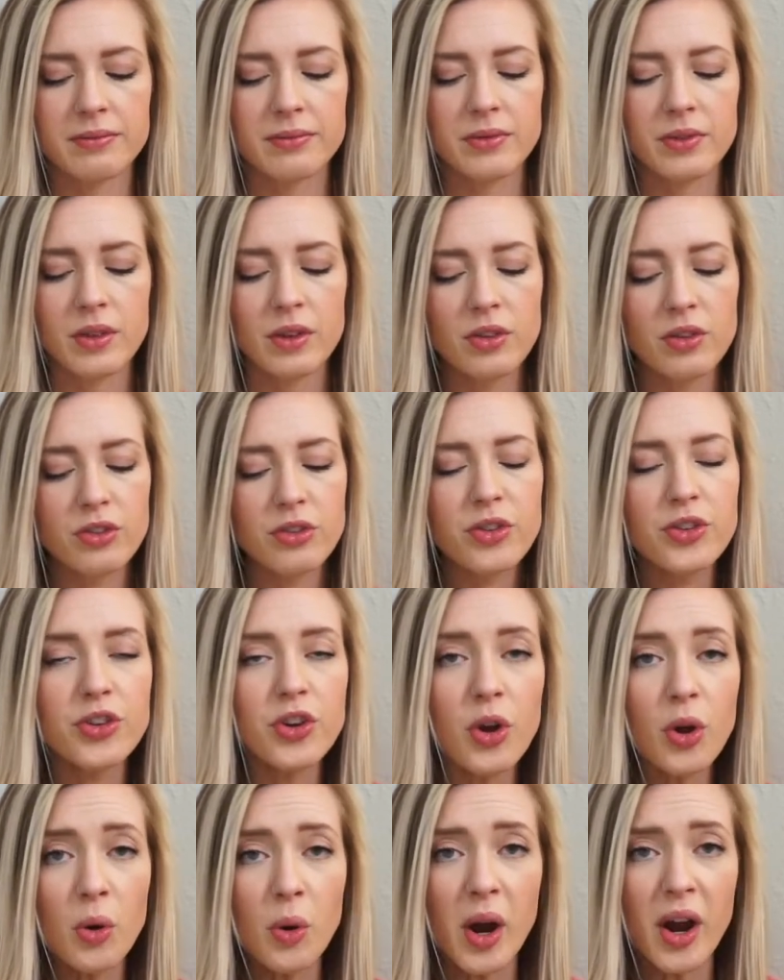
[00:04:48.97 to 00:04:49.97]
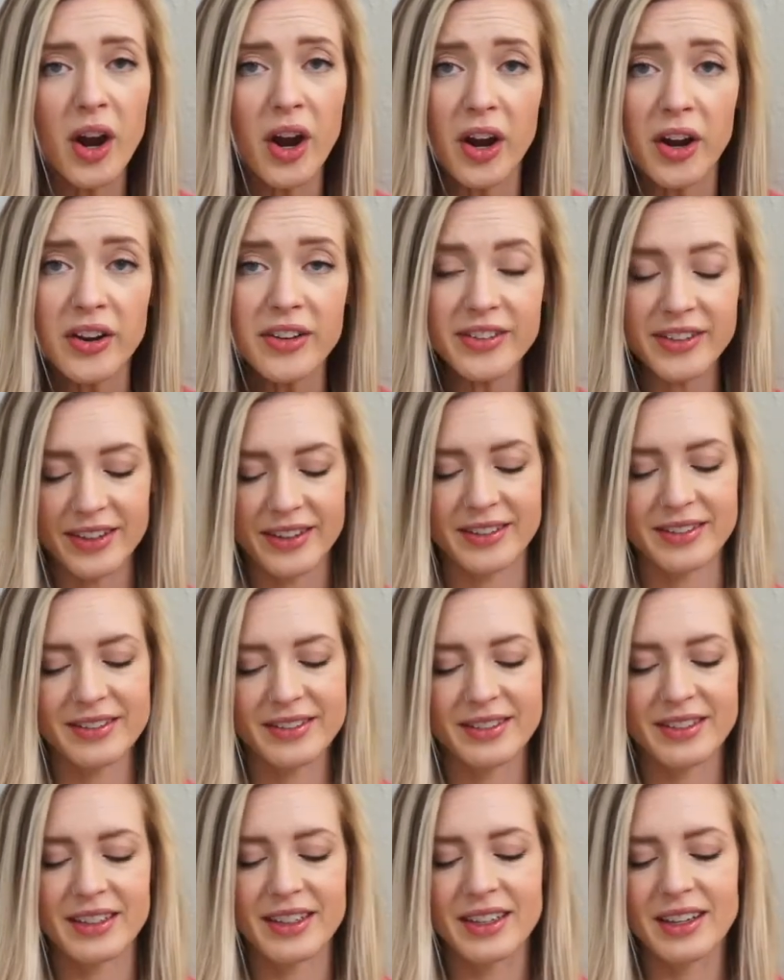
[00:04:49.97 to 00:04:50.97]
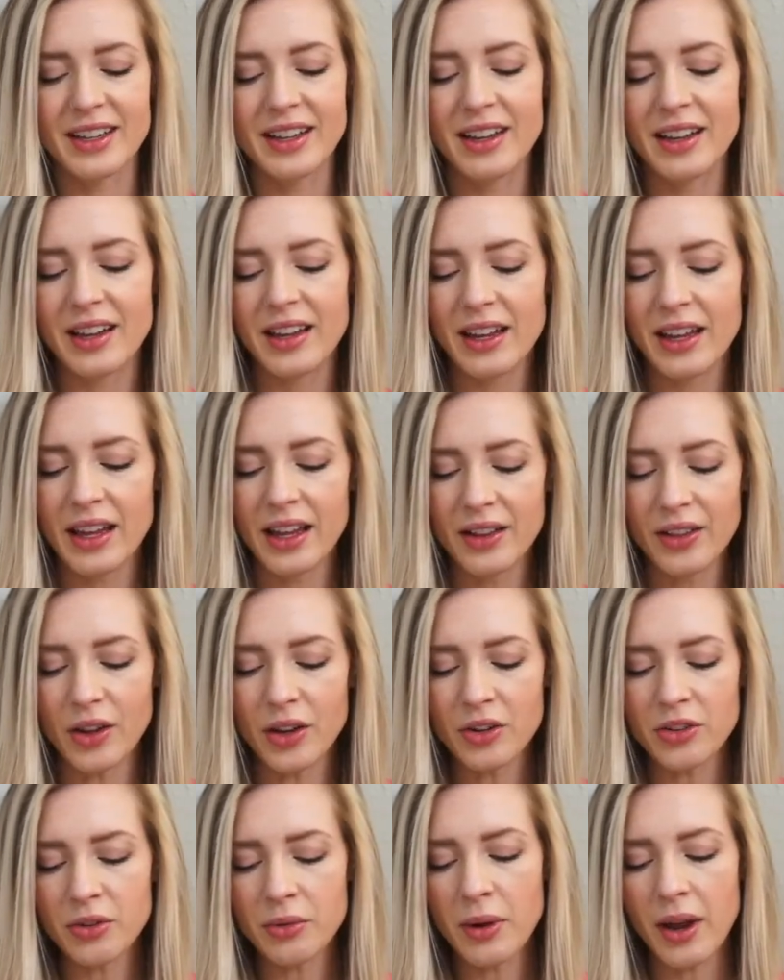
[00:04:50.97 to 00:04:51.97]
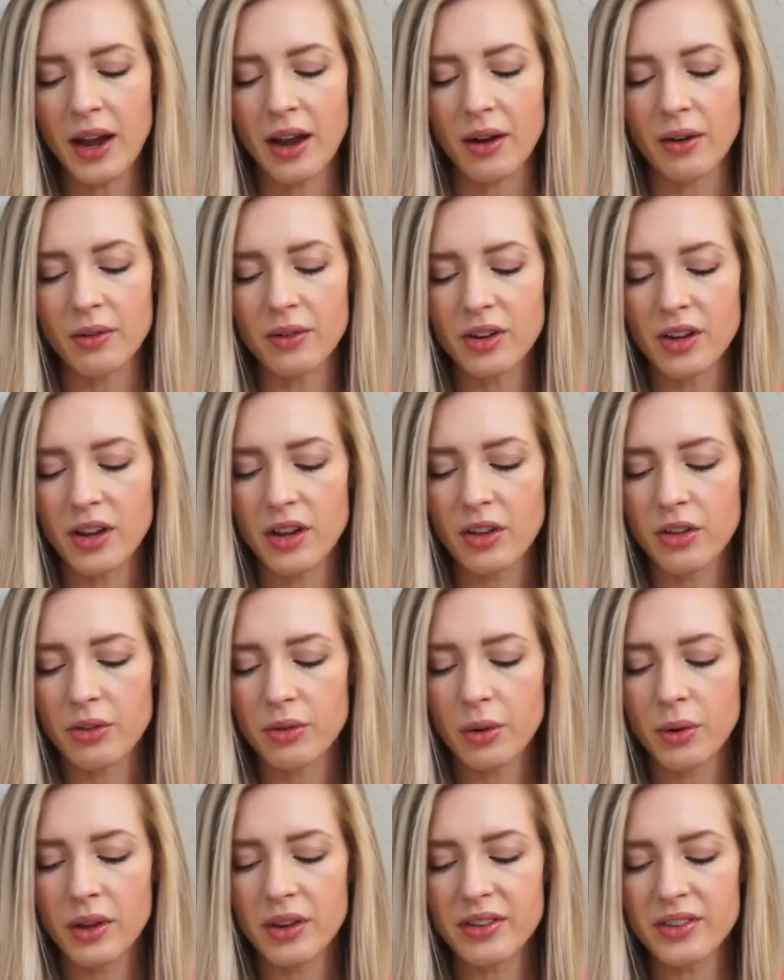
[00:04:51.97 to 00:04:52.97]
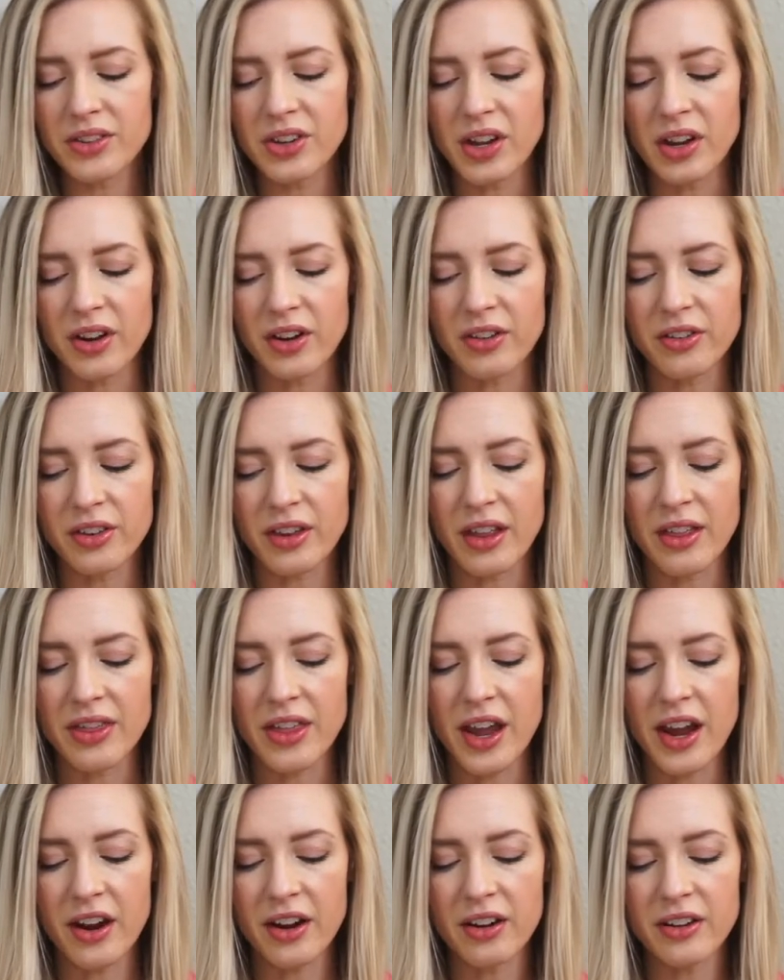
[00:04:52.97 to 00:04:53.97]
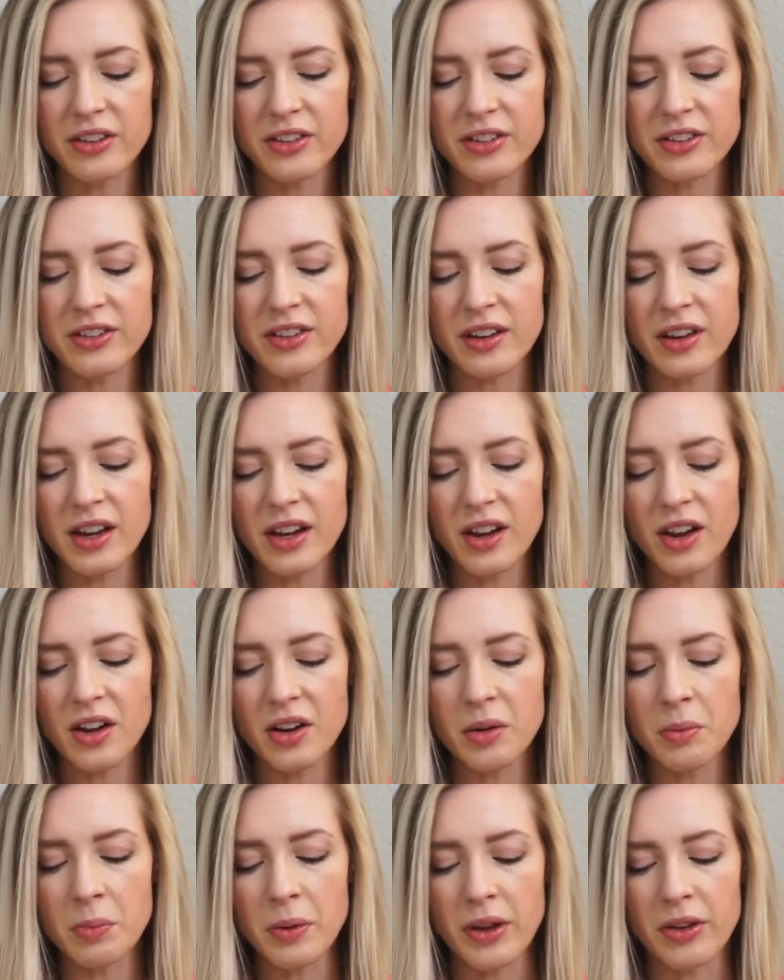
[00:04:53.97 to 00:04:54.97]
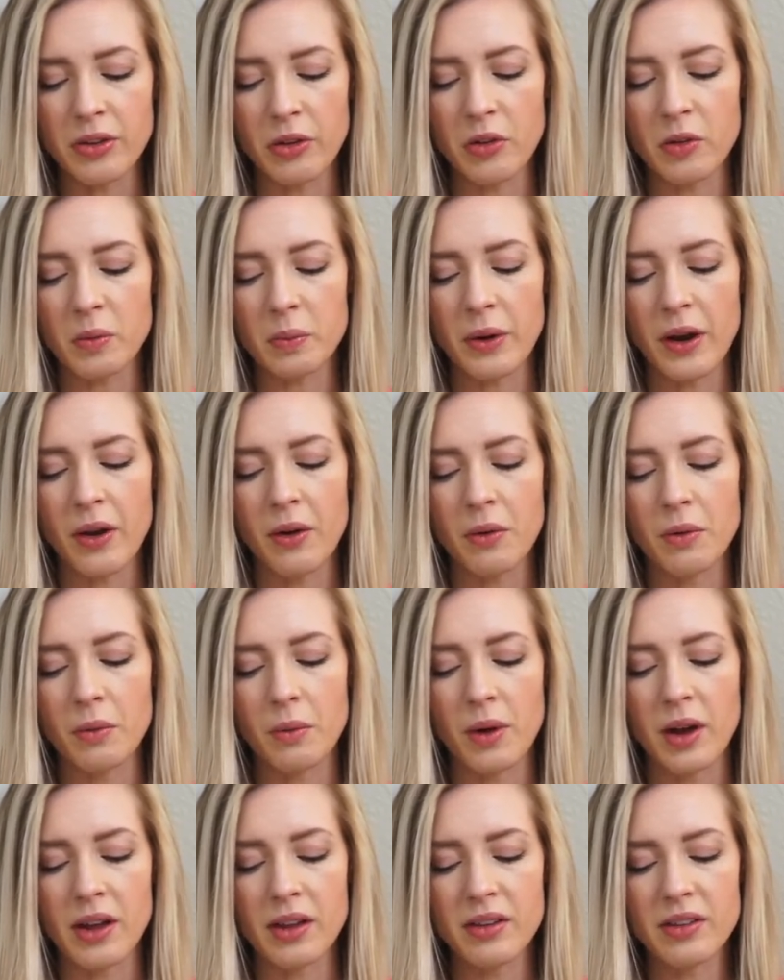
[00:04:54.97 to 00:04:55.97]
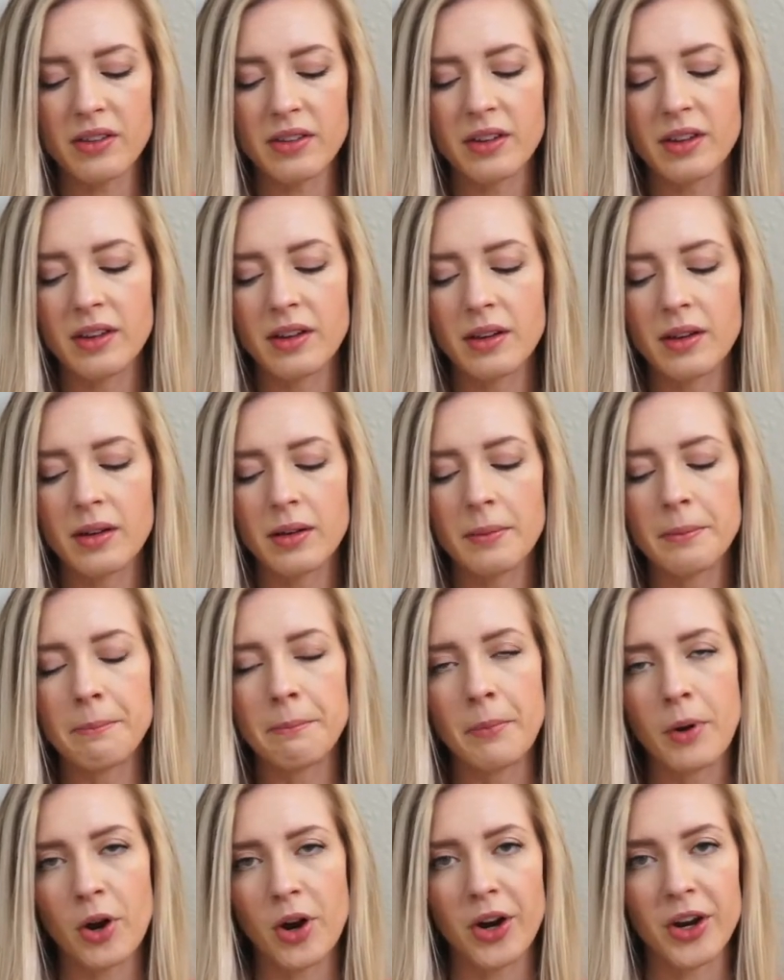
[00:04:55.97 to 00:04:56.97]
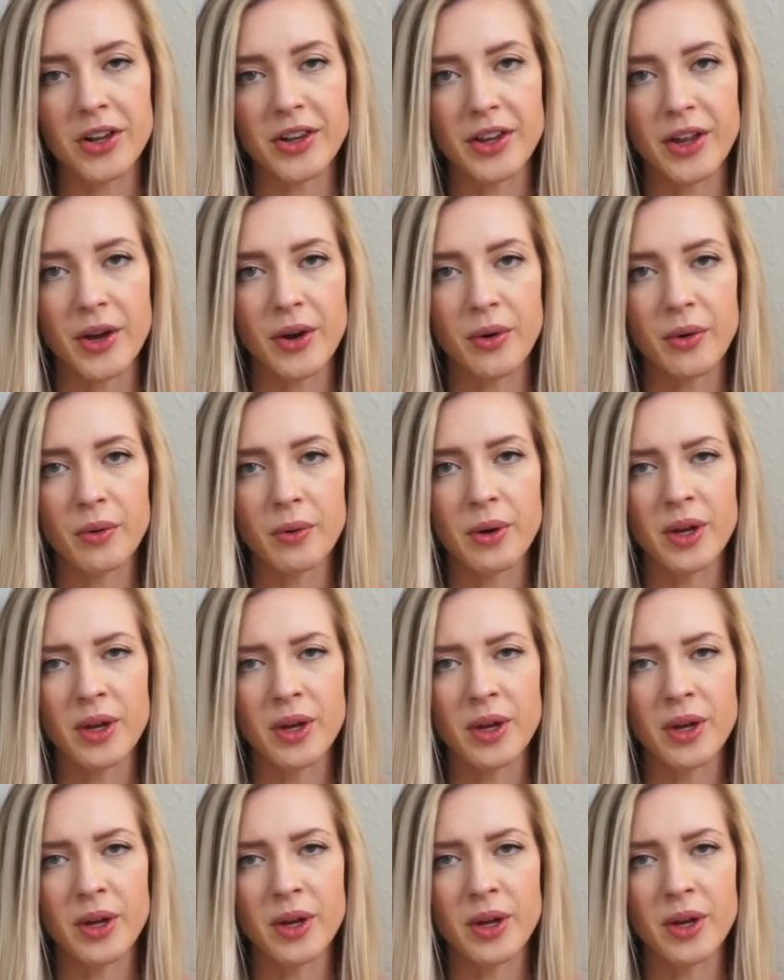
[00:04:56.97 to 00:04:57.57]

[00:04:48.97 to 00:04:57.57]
"Stuart!" He looked around through his tears, and there, sitting on a Brussels sprout, was Margalo.